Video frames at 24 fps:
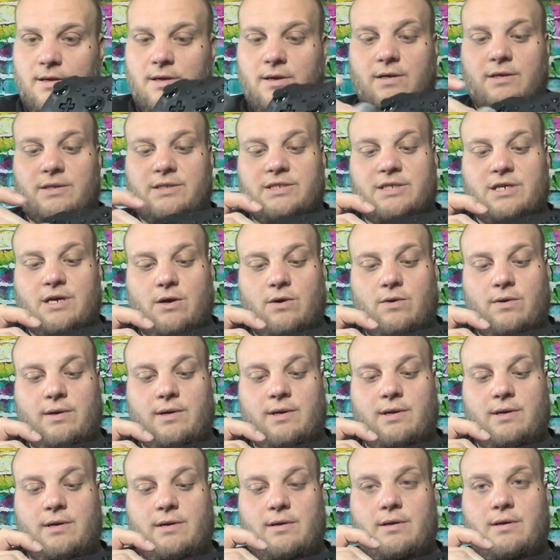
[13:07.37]
So
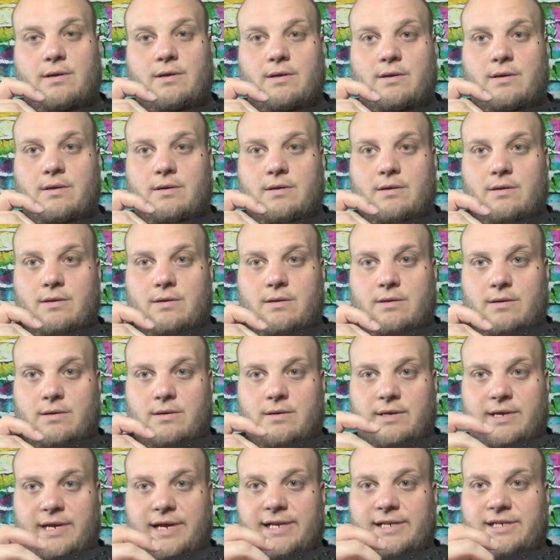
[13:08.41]

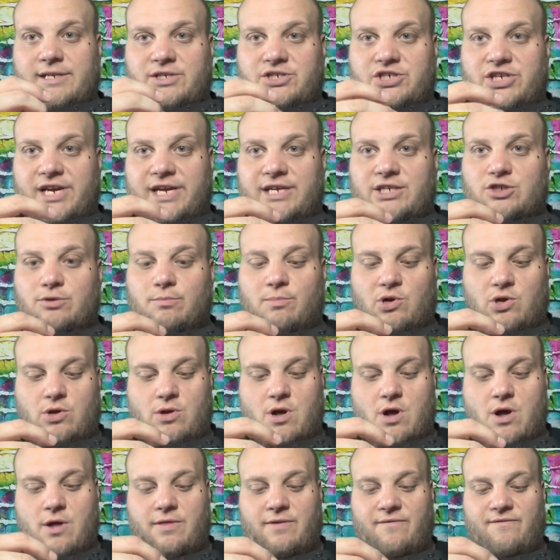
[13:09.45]
interchangeable
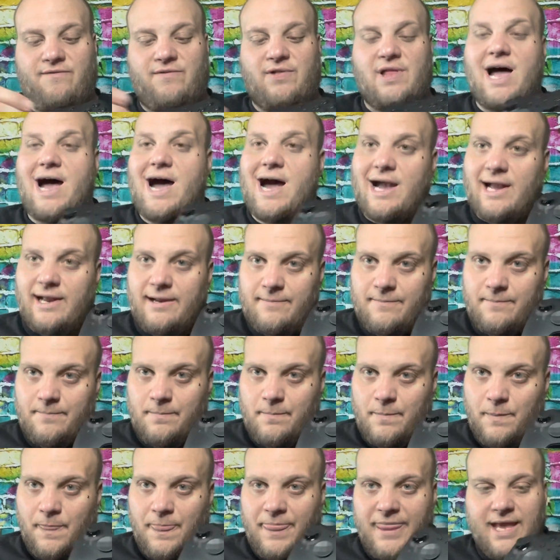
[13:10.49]
on the fly.
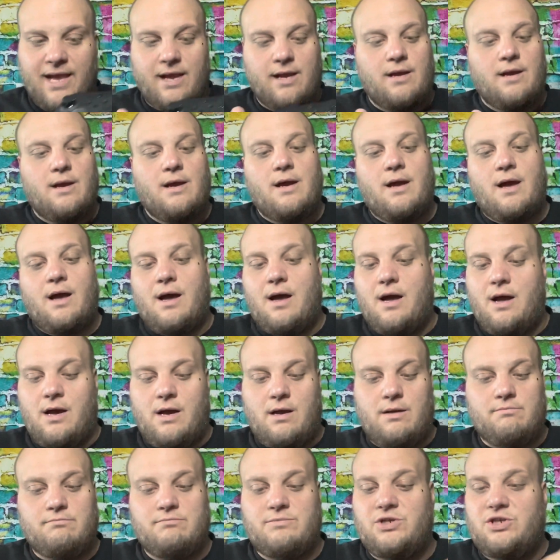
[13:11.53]

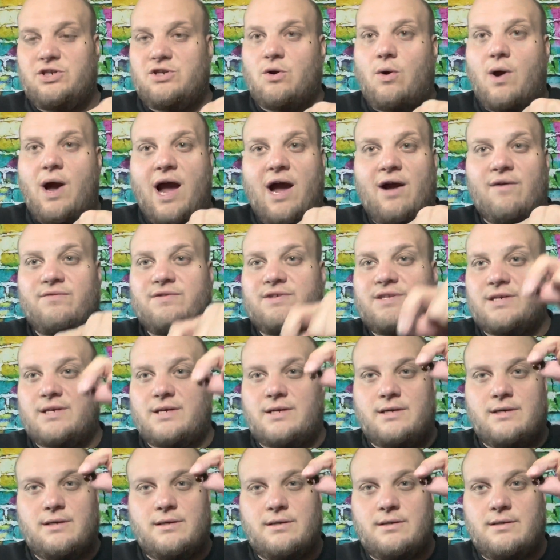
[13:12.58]
You don't have
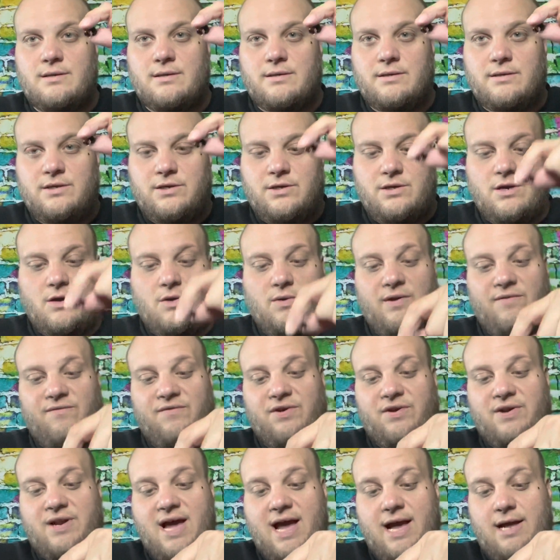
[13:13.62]
to, if
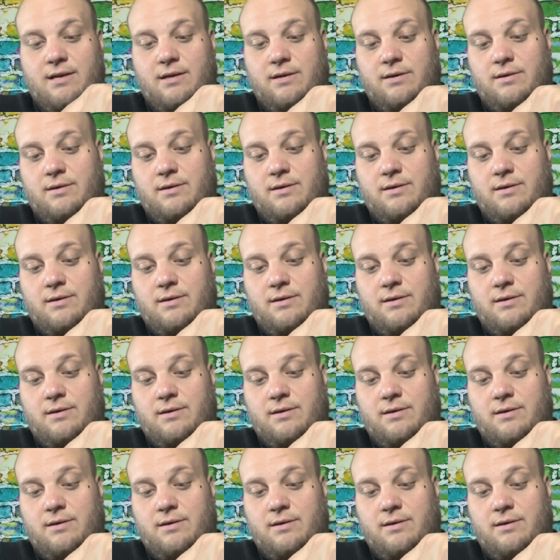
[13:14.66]
you're not